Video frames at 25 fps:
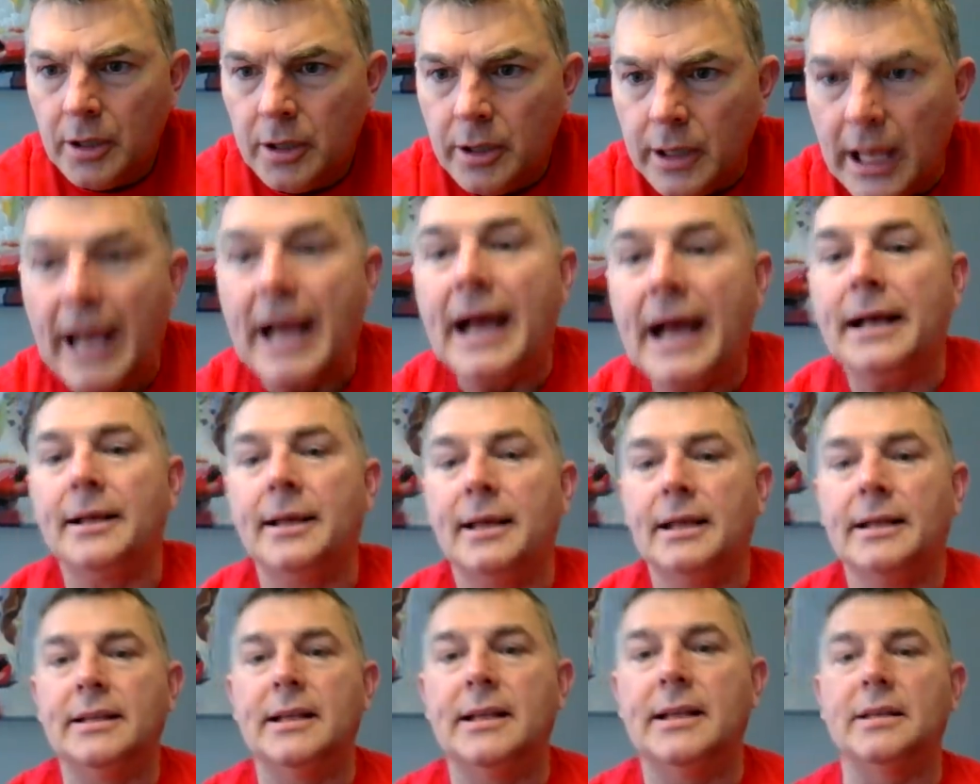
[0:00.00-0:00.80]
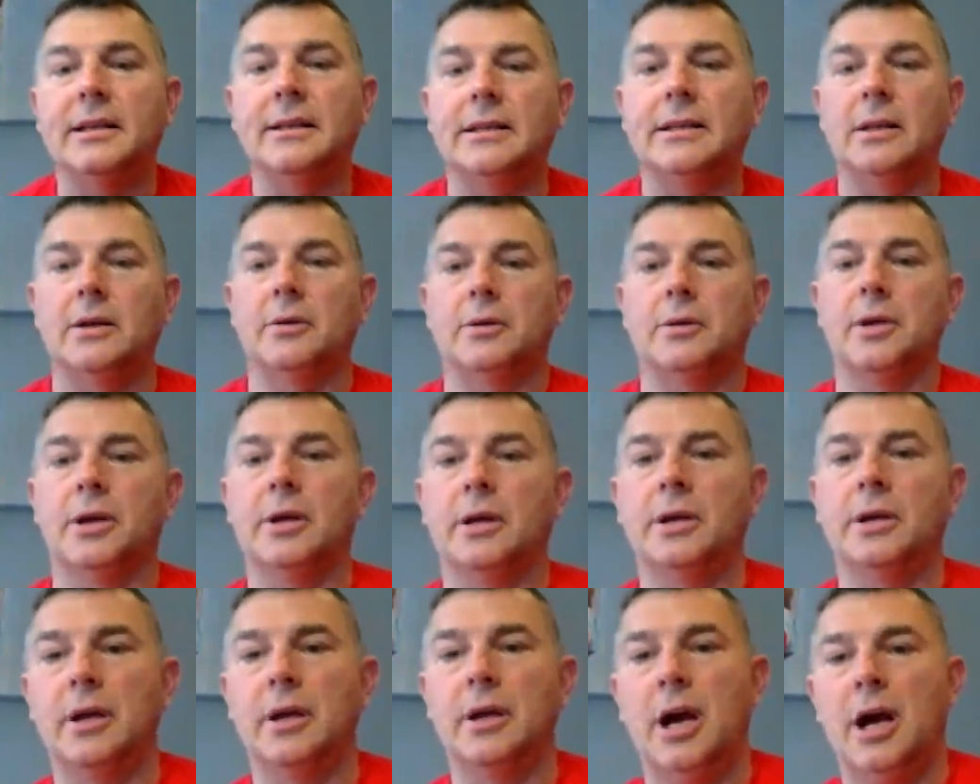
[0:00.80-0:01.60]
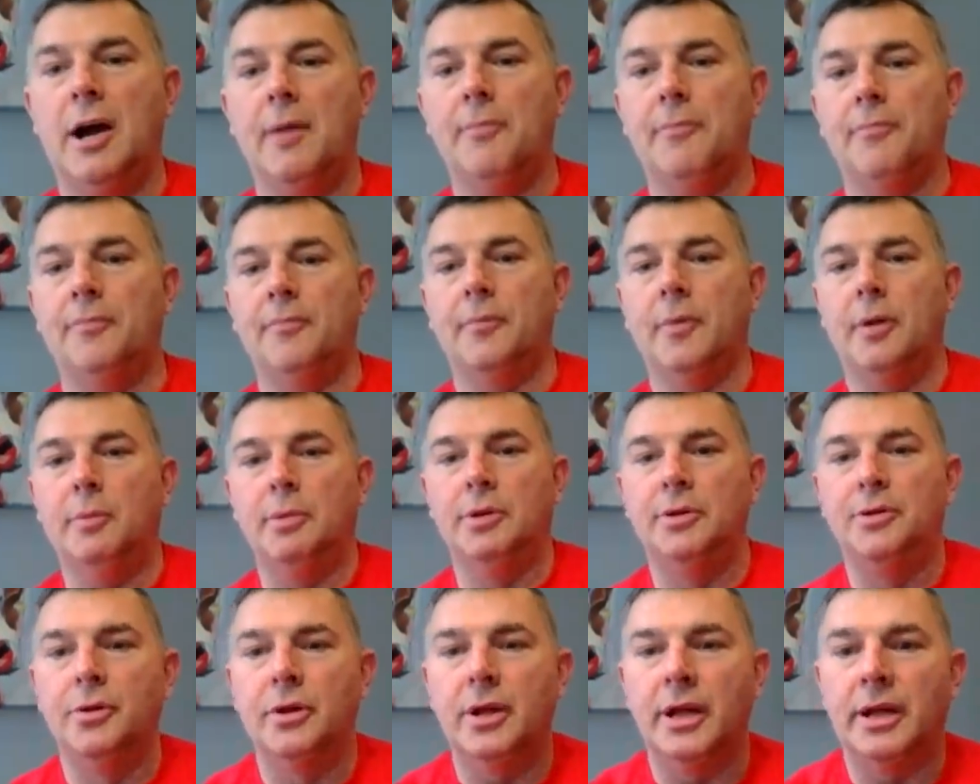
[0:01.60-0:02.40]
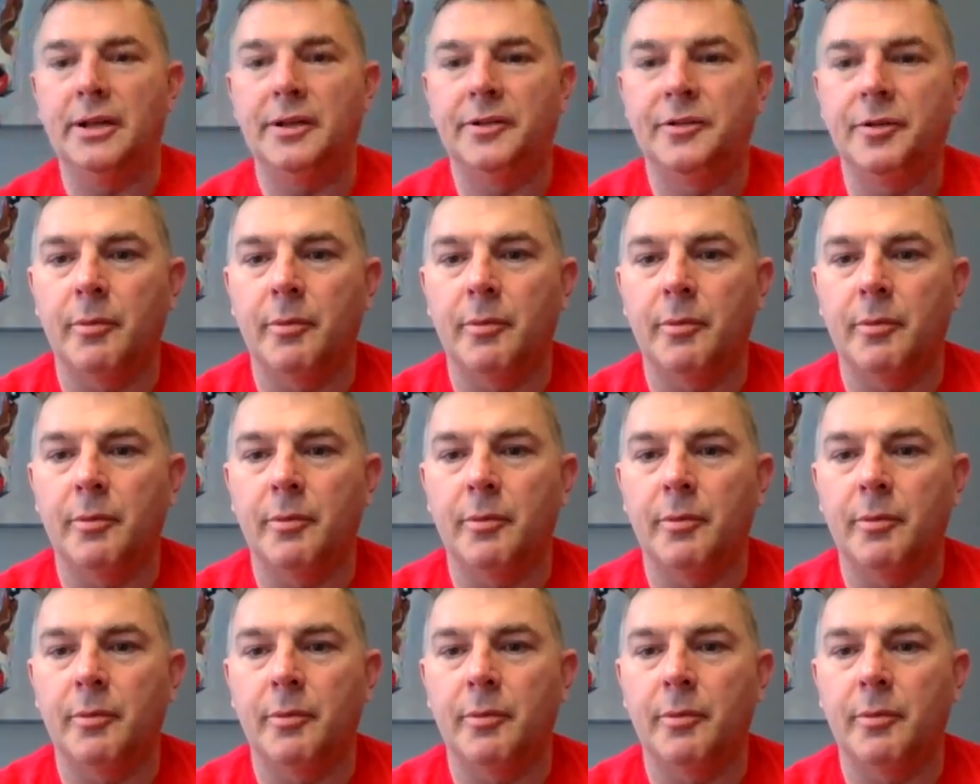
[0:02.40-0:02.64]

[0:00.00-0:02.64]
Yeah, yeah, yeah, yeah, yeah. Okay, um, let me do that.